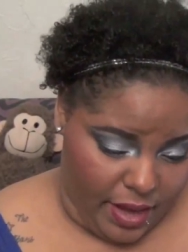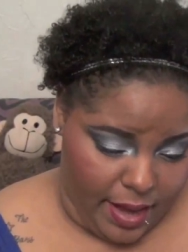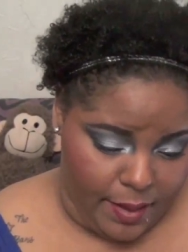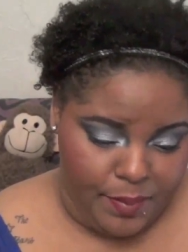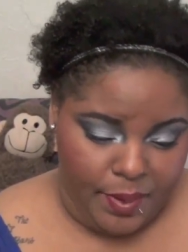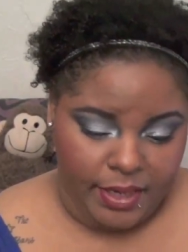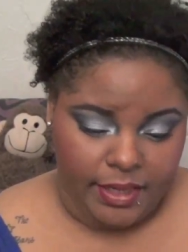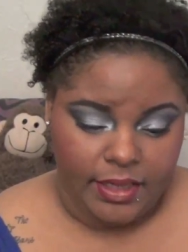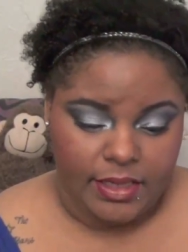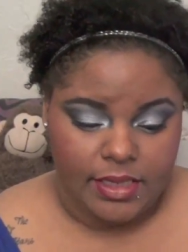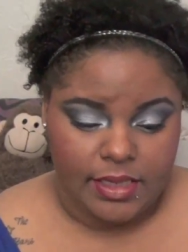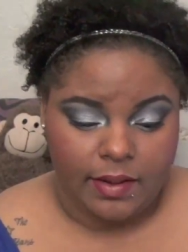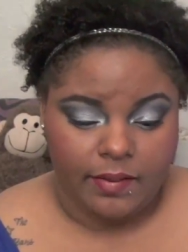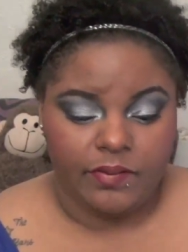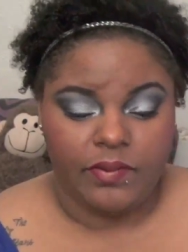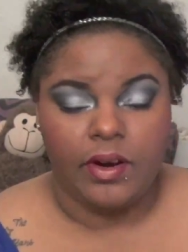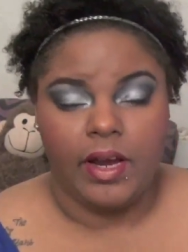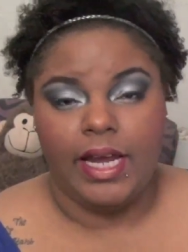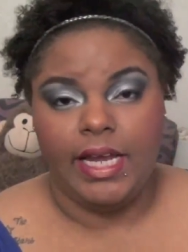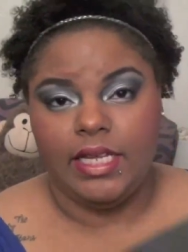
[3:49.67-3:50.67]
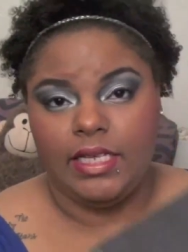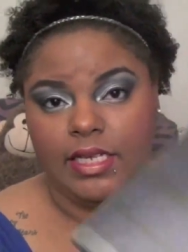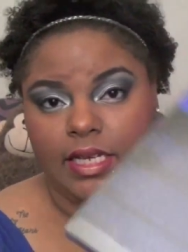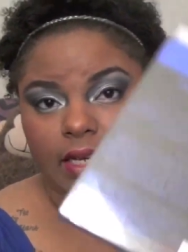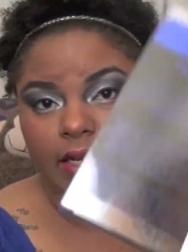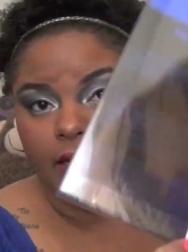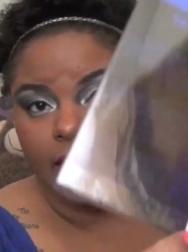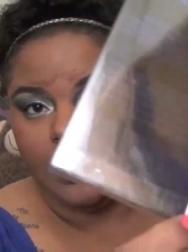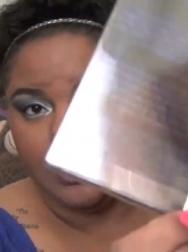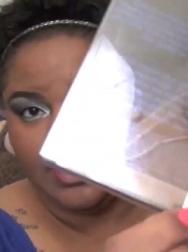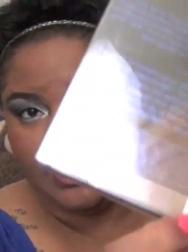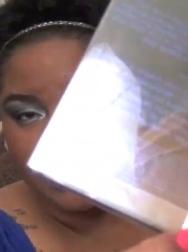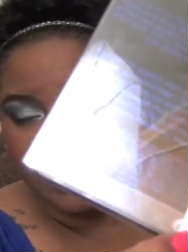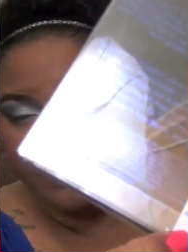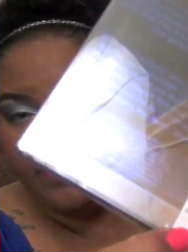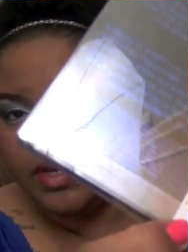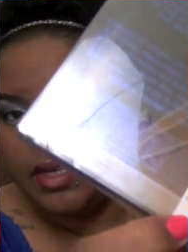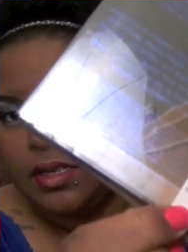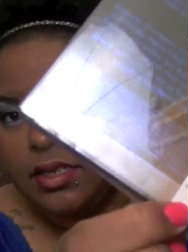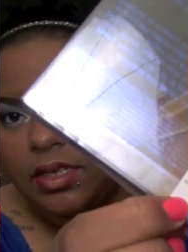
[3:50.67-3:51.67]
I picked this up for
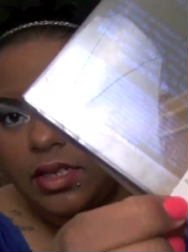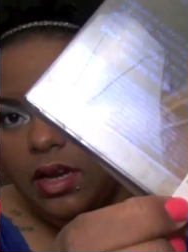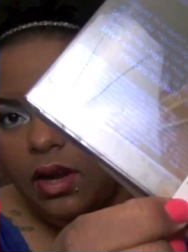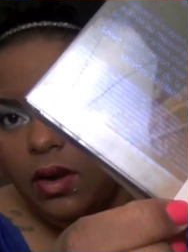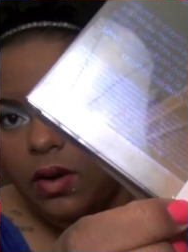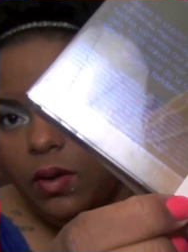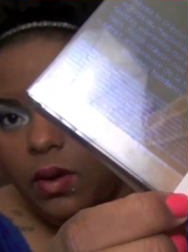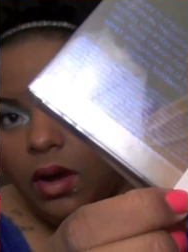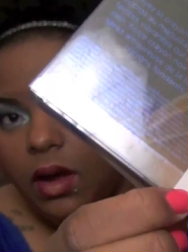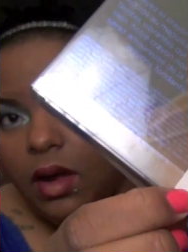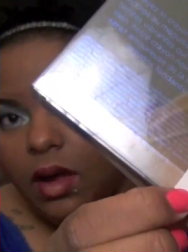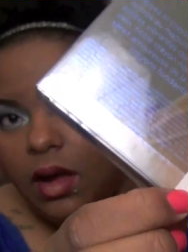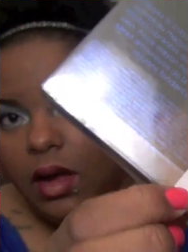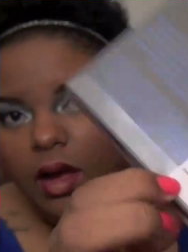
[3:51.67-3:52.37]
18.97 so